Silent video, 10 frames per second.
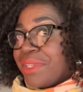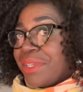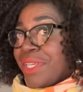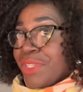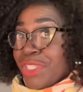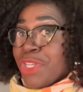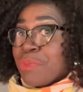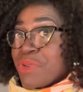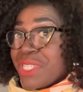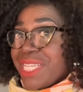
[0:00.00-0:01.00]
And you did your
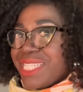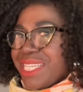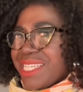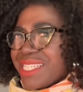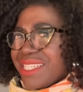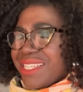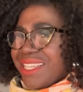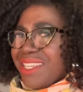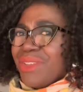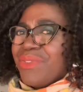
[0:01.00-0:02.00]
presentation
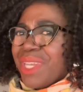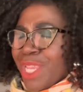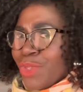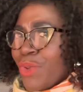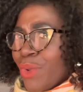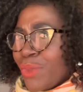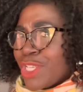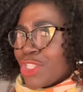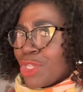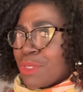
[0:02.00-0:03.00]
and you feel like you know the
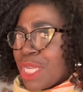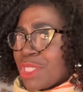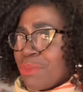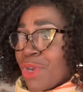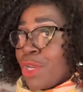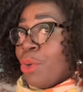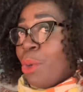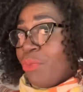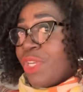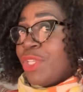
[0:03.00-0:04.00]
subject more, and
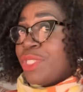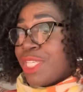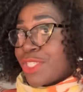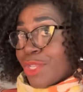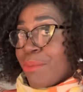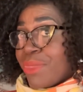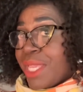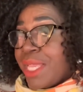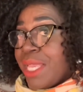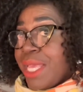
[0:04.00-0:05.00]
hopefully you did
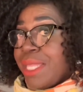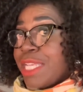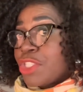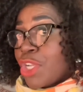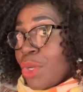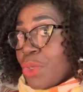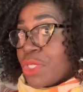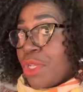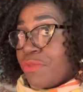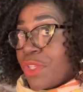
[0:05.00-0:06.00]
something that's close
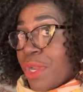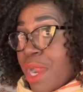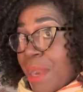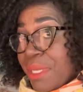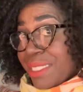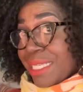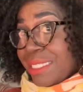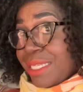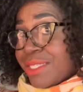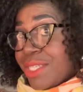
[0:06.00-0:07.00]
enough to your heart, because I
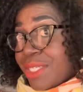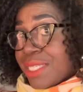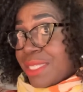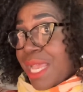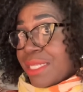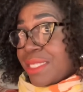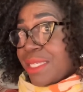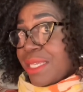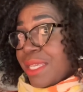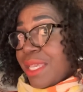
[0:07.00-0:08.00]
did suggest that
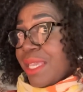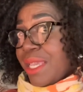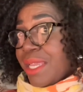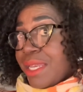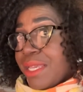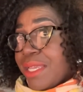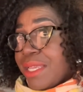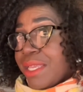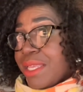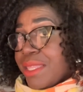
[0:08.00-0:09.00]
in
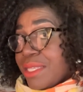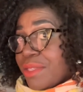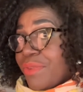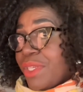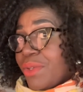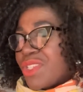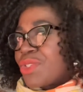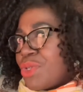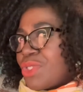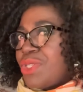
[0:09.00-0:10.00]
this video. It's
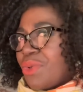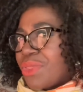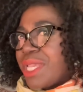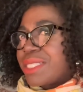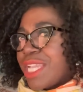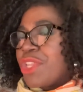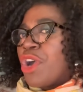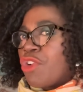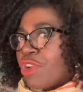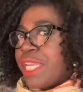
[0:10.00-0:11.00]
good to do things that you're
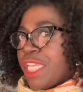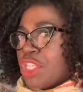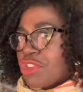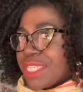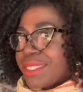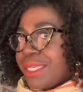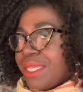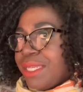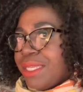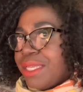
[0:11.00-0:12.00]
already interested
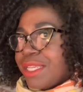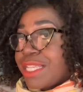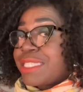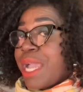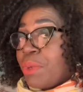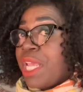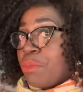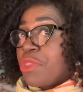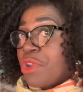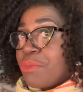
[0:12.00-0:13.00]
in, because that will help
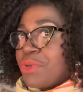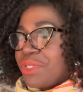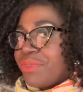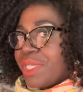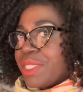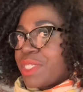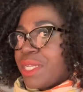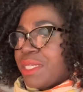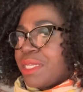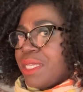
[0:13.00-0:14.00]
with your
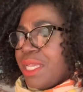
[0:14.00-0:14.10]
motivation.